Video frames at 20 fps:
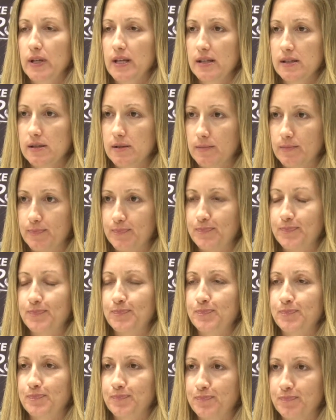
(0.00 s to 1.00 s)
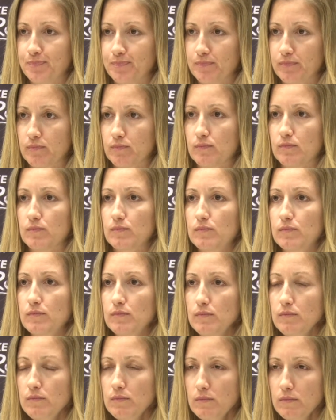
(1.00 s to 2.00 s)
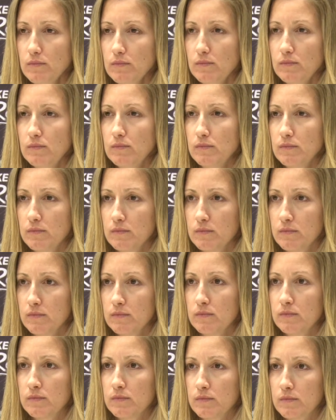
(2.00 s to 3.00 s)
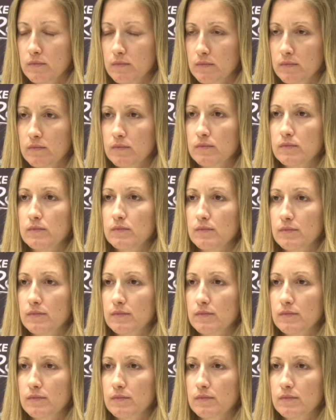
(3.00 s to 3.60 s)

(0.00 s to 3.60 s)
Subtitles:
two days, because I'm sure you just they'll get that out of, you know.